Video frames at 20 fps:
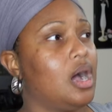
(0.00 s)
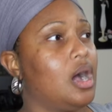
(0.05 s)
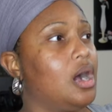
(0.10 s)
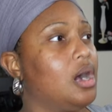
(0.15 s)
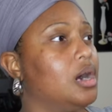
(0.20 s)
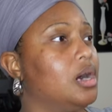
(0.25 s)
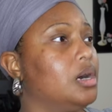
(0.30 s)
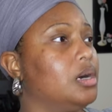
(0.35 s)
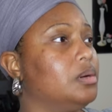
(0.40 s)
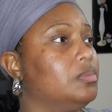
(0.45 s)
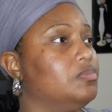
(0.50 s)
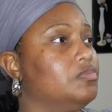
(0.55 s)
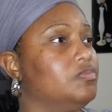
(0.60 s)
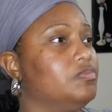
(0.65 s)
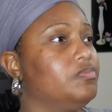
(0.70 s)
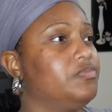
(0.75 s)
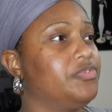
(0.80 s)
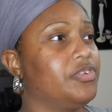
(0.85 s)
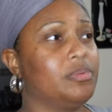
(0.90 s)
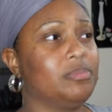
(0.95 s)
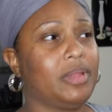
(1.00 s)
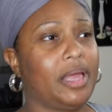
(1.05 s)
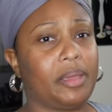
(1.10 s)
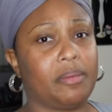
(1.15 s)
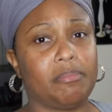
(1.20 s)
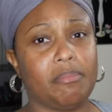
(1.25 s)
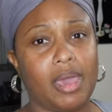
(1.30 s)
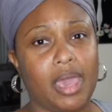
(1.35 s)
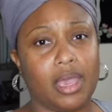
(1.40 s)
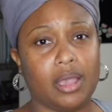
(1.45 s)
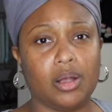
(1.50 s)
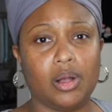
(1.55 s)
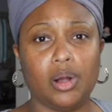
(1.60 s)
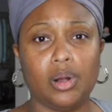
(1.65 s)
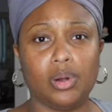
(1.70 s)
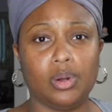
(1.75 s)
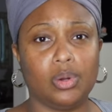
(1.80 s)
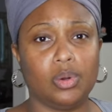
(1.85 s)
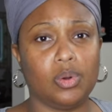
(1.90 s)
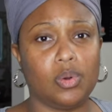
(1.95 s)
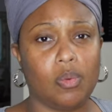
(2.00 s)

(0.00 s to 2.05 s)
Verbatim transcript: um, from like mango,